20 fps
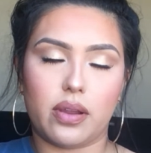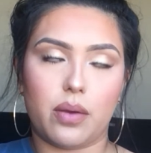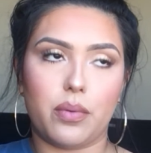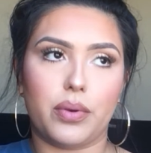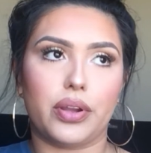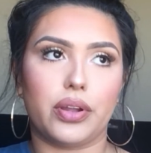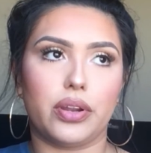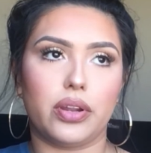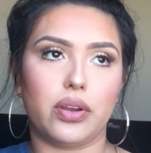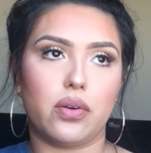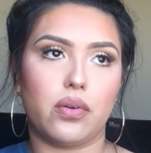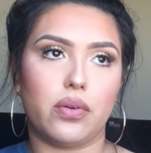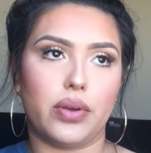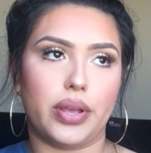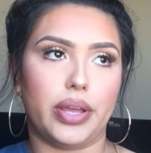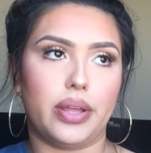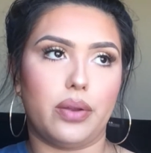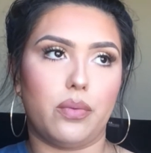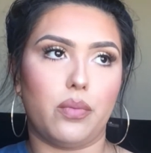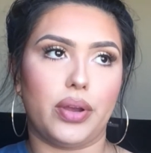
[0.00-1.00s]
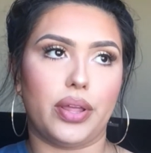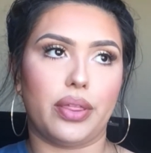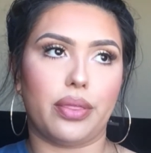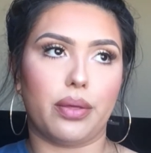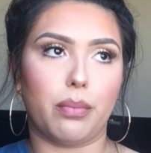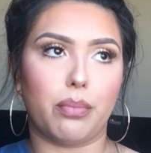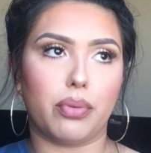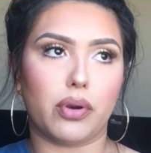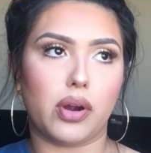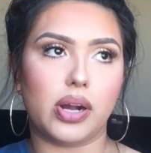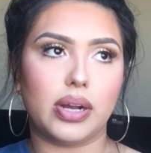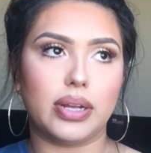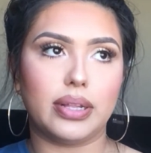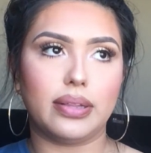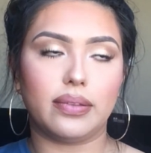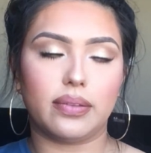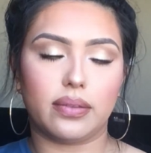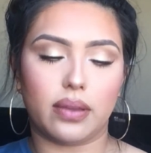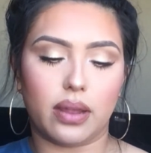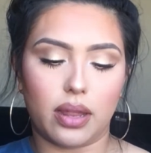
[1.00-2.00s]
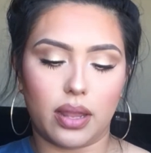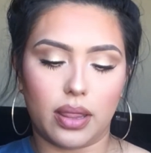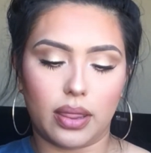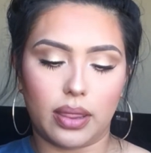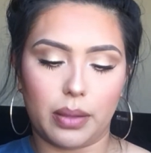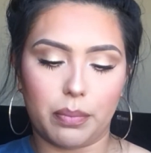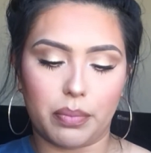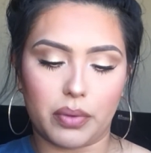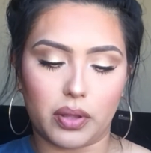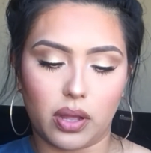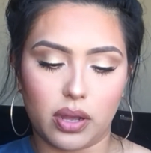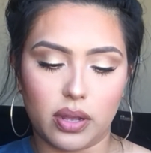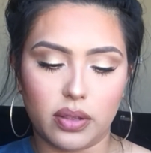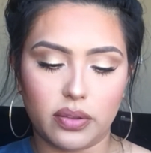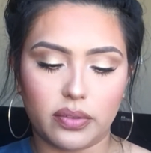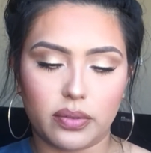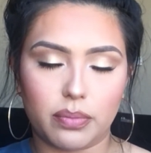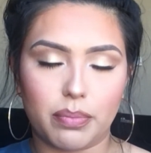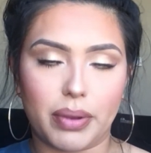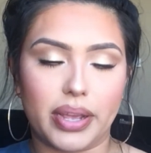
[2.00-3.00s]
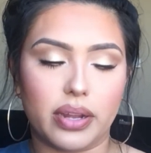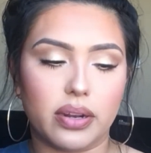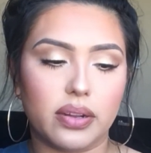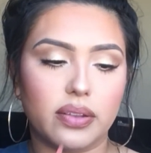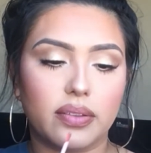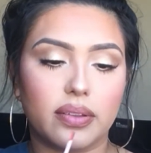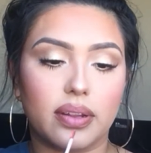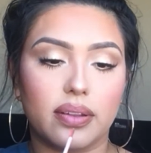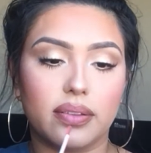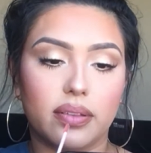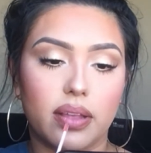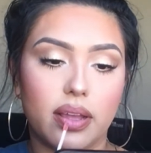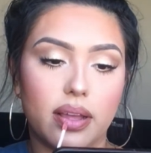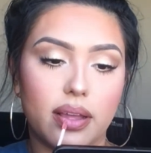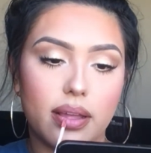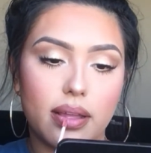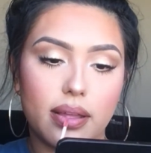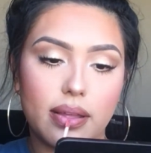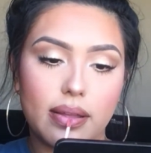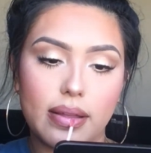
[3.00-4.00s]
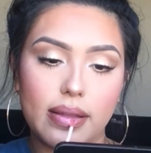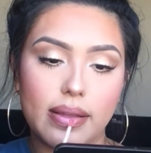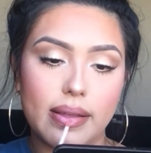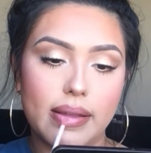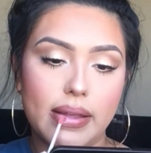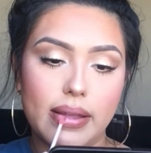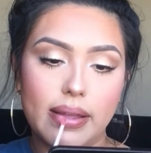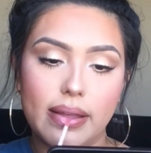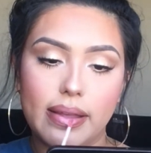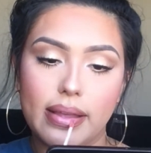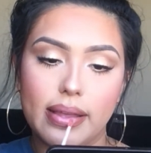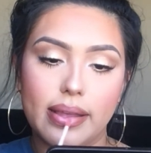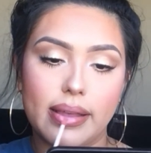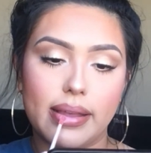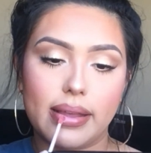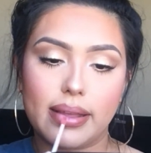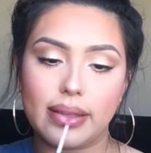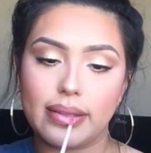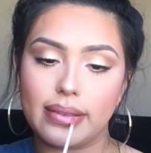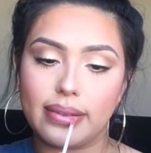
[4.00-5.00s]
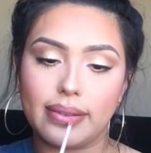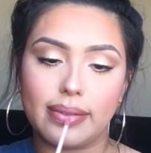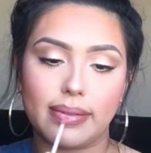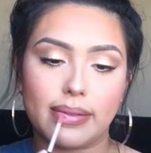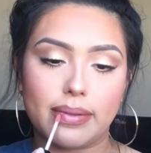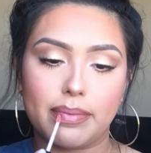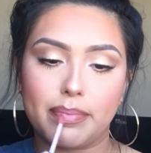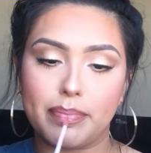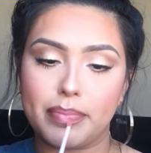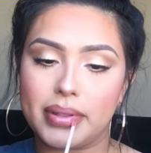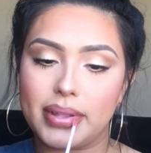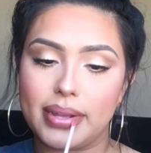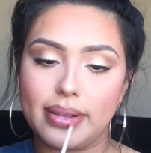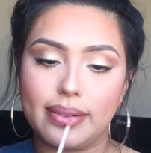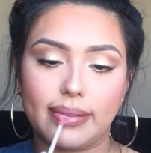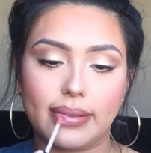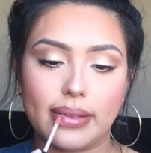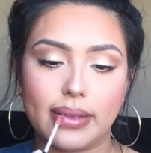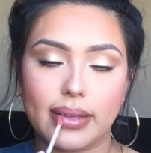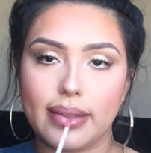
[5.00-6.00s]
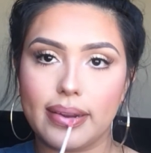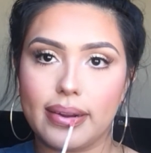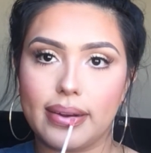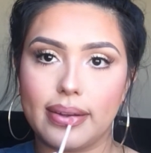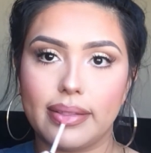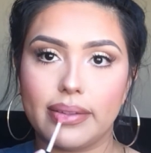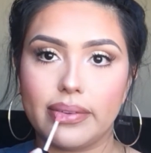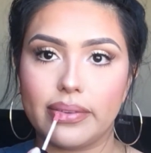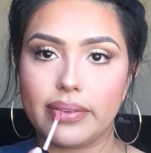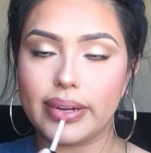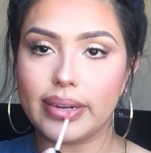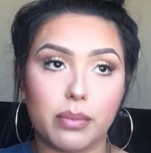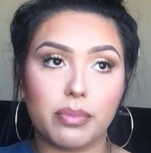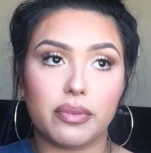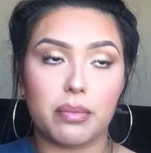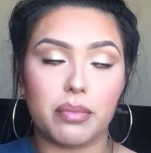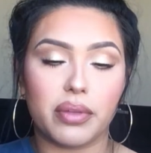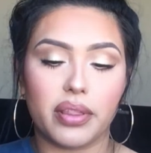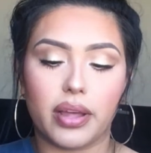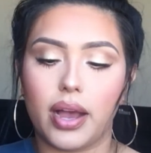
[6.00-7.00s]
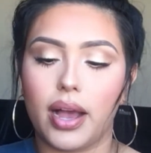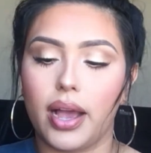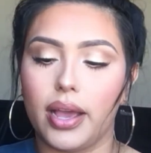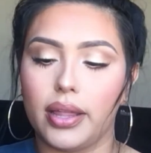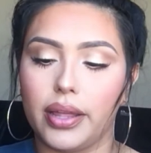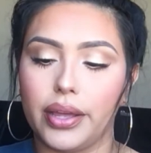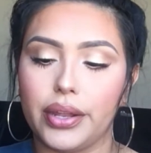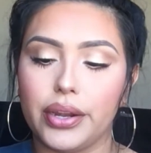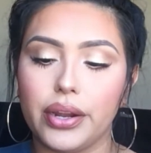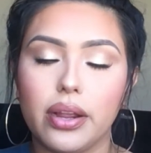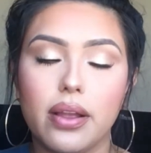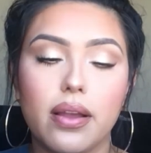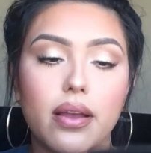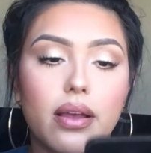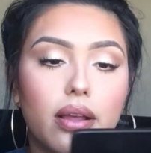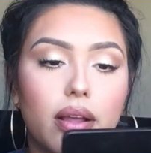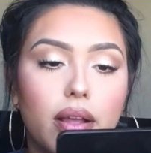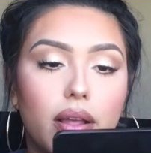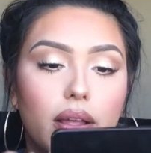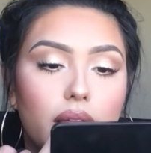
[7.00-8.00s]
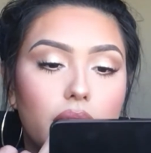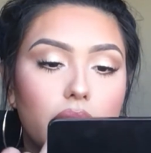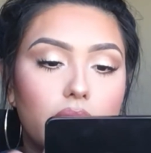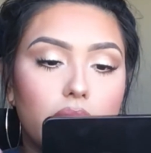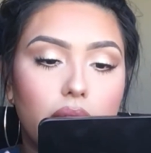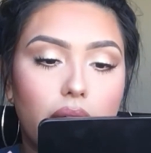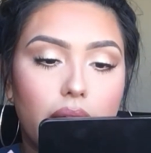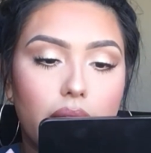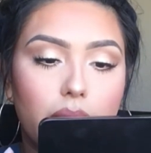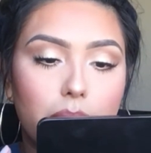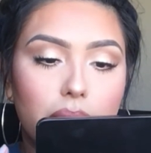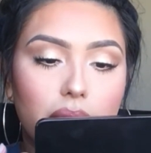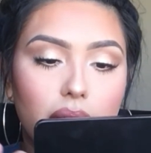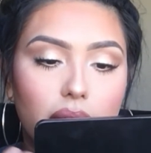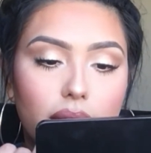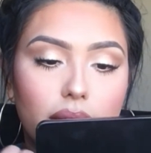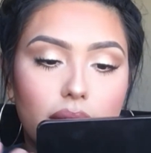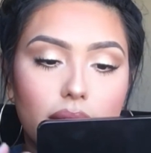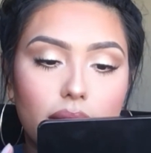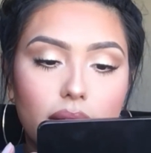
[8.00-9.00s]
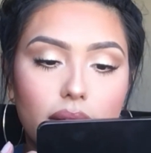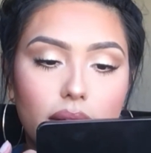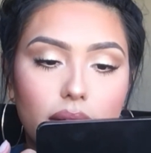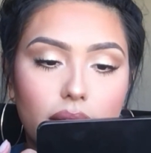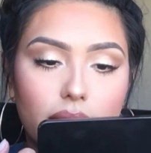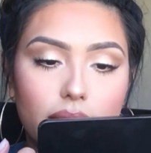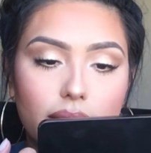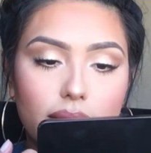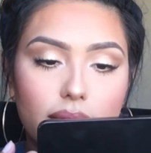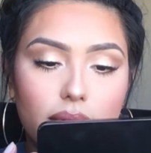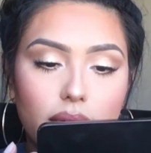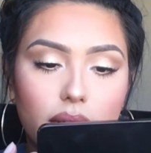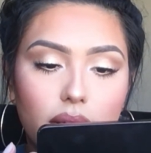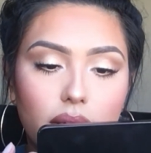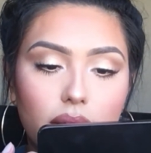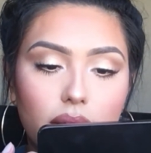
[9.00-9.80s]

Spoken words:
gonna go in with Bronze Lip Gloss by Anastasia, and just placing it on the very center of the highlighter that I applied on, and see